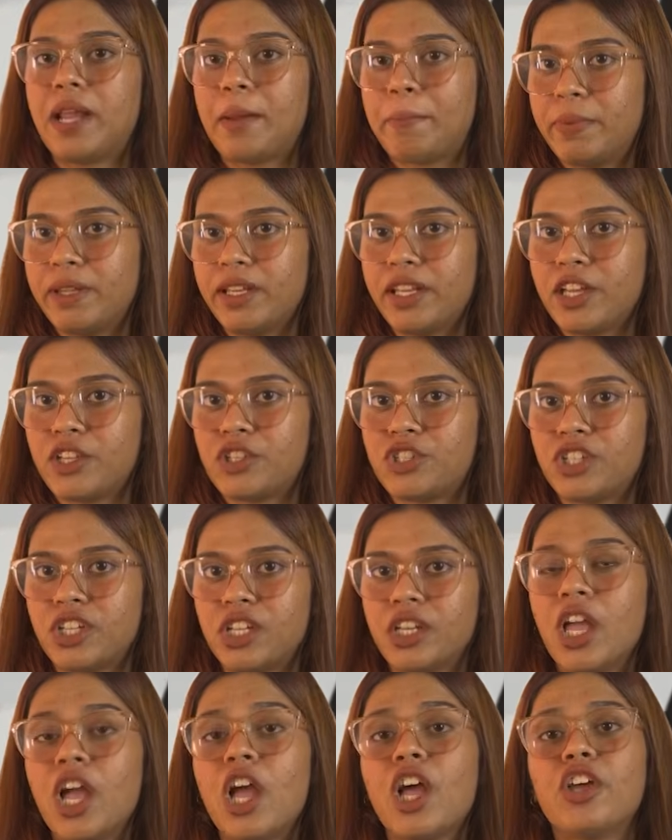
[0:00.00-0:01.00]

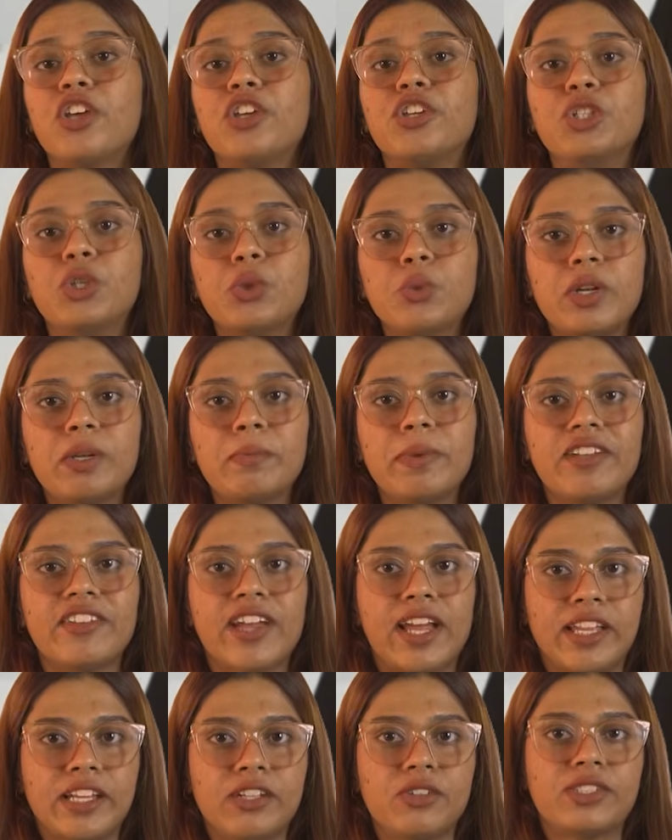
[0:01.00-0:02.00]
preparation, you will be
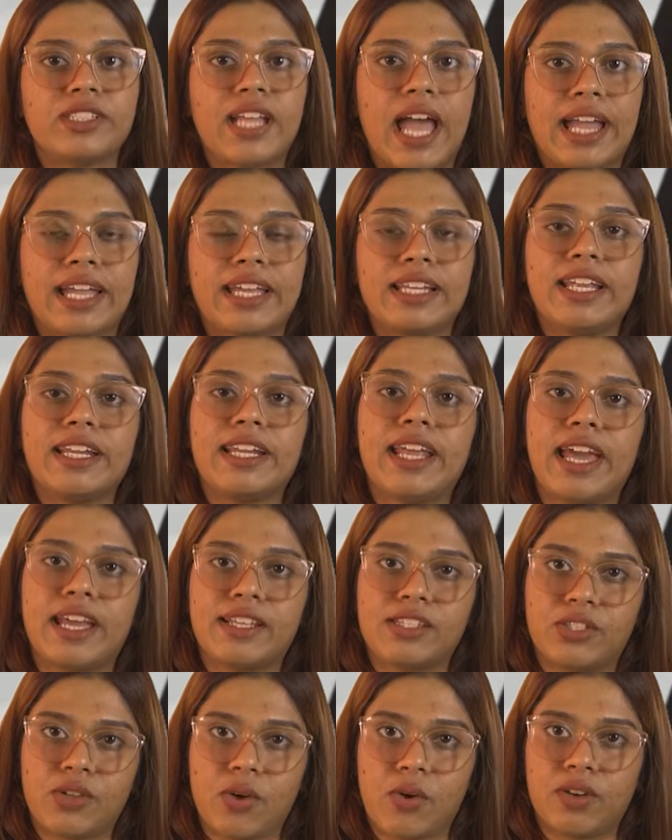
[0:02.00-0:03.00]
ready to tackle it
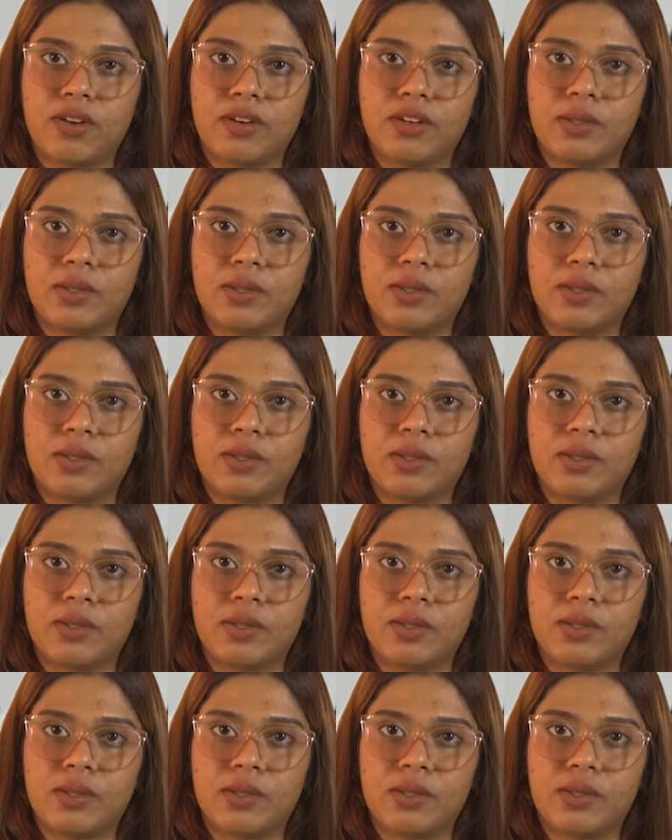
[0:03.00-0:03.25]
heads on.